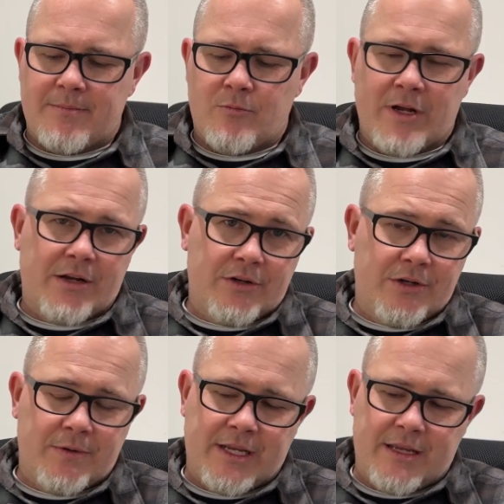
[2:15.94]
what you're
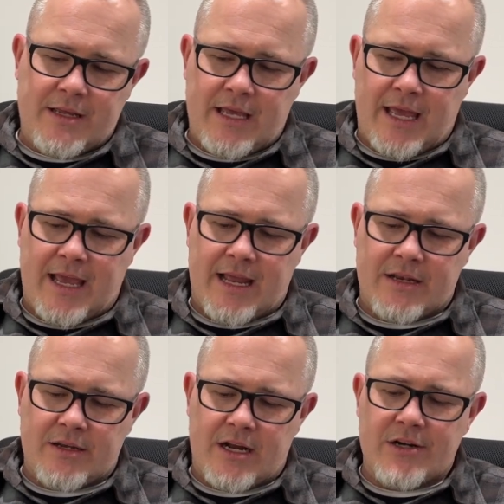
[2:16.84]
doing
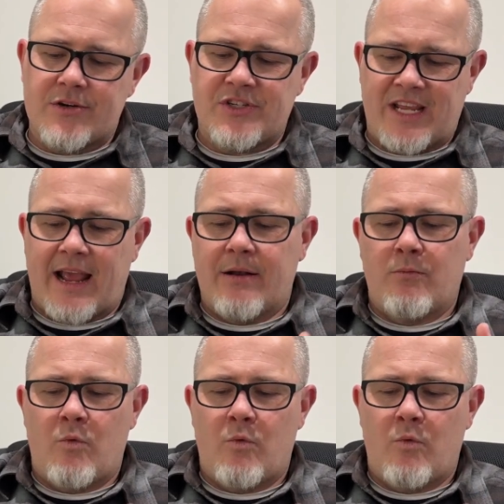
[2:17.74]
and understand